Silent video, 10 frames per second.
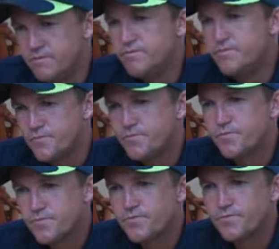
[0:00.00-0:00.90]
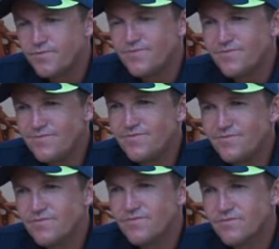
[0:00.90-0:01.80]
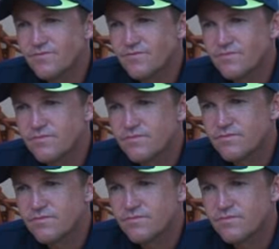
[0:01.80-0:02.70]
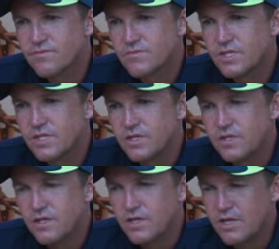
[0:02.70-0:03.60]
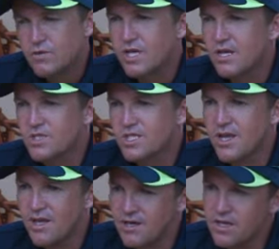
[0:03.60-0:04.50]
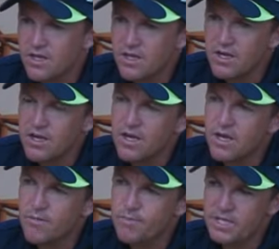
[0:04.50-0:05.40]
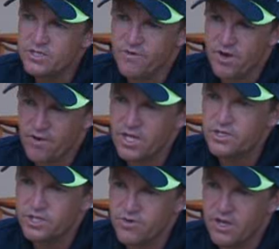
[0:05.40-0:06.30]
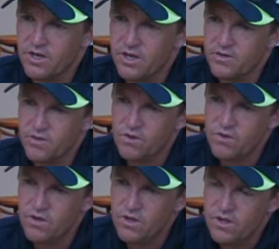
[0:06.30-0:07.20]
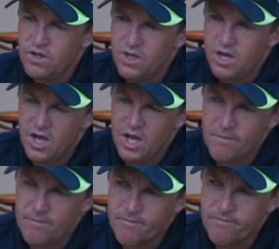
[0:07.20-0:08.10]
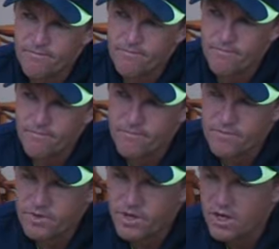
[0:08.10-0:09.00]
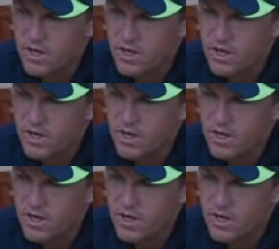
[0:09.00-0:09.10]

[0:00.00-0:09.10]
kind of outlined the sort of no fear approach, I guess, of the boys at the moment. That was an outstanding uh, piece of courageous cricket, I thought. Um, you